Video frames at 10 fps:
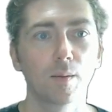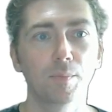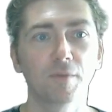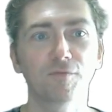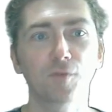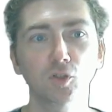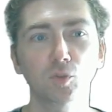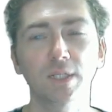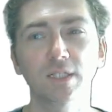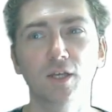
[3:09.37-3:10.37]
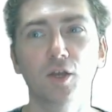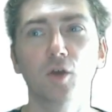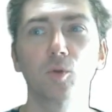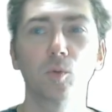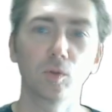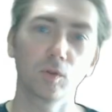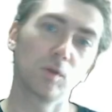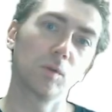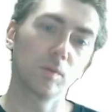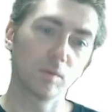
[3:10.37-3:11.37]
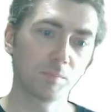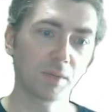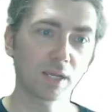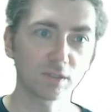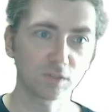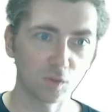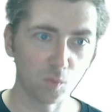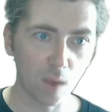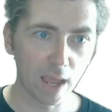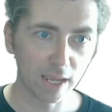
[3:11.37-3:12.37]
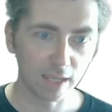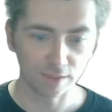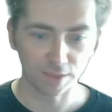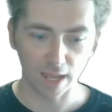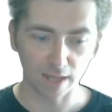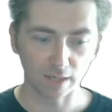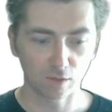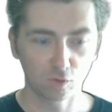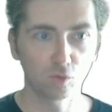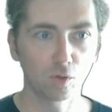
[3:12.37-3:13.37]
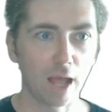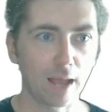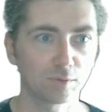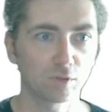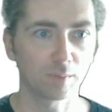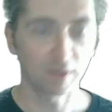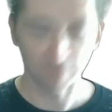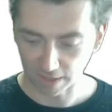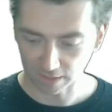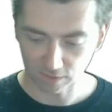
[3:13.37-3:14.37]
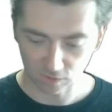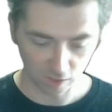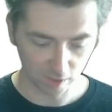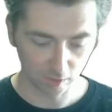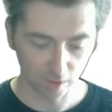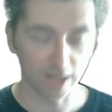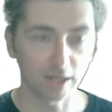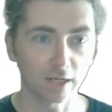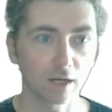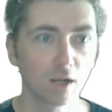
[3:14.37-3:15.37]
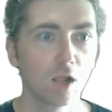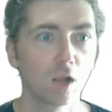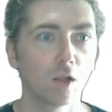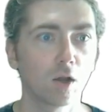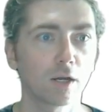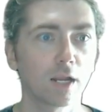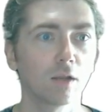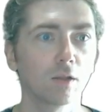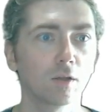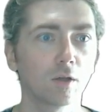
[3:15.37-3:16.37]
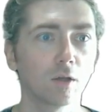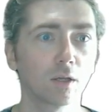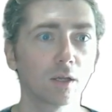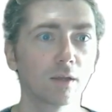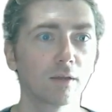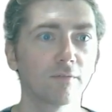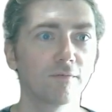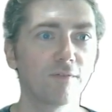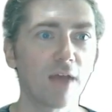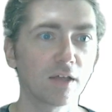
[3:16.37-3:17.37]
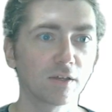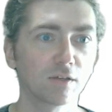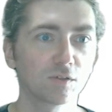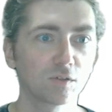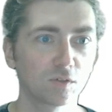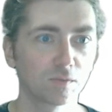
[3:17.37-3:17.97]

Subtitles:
But first we need to go, because of the way that Google Apps Script, in fact, let's look at it here. Logger.log values.